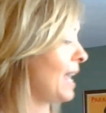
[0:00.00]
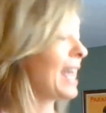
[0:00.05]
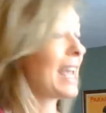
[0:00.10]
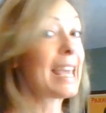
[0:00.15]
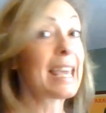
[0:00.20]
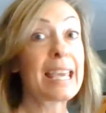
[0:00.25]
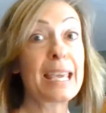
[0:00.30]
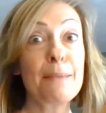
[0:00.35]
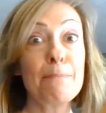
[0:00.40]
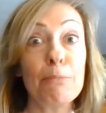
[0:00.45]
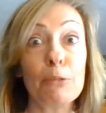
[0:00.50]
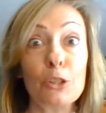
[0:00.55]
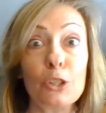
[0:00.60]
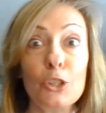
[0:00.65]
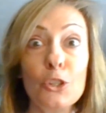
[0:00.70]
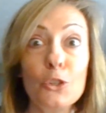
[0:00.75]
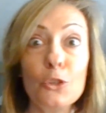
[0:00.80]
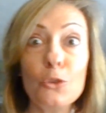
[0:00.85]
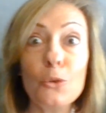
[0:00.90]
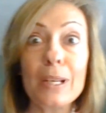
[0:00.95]
He
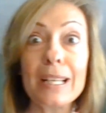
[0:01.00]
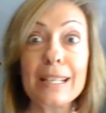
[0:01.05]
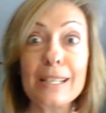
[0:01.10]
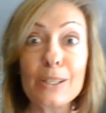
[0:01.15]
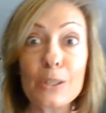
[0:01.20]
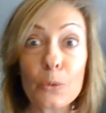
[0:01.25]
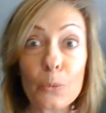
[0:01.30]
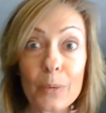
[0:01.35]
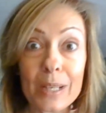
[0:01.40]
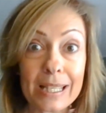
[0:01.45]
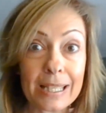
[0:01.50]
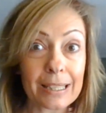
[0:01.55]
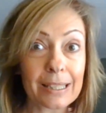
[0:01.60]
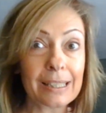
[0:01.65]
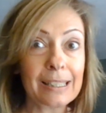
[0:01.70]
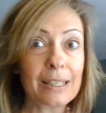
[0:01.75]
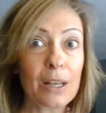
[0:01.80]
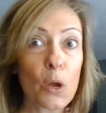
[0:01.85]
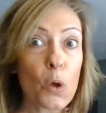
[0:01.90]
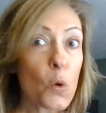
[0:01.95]
blew his
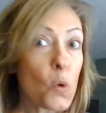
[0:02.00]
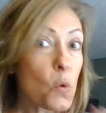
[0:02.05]
whistle,